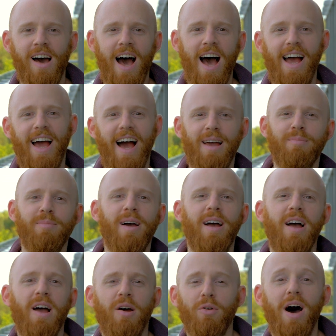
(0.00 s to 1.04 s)
Hi, I'm
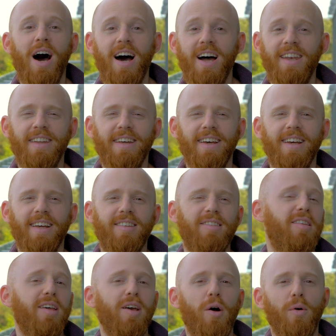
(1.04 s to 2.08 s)
Ron,
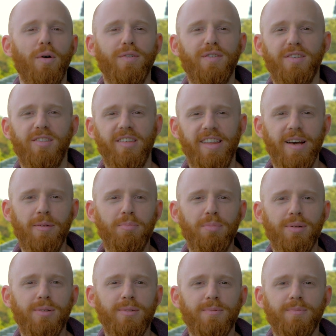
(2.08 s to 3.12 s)
CEO of Snip.
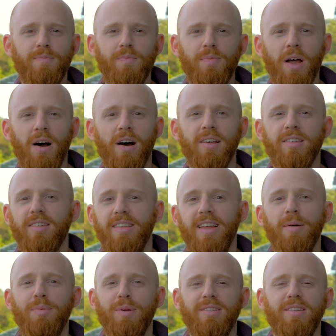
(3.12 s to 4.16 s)

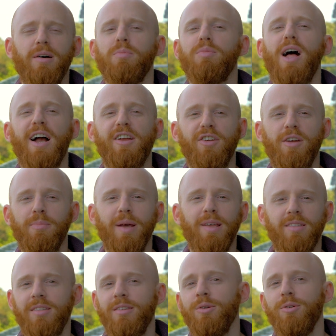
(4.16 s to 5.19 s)
Snip is a
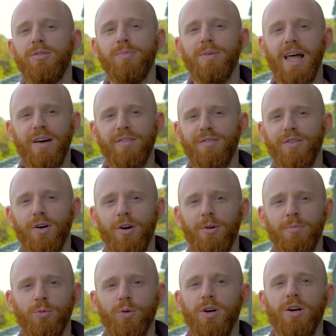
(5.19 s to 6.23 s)
blockchain-based news
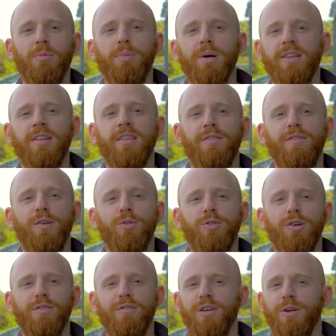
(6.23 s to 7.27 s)
platform. We're building the
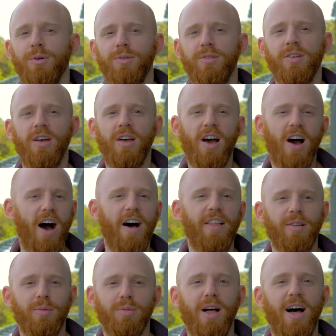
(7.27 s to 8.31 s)
future of news
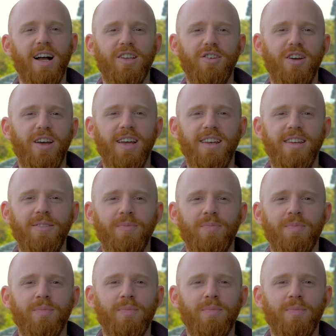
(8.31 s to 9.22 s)
on the blockchain.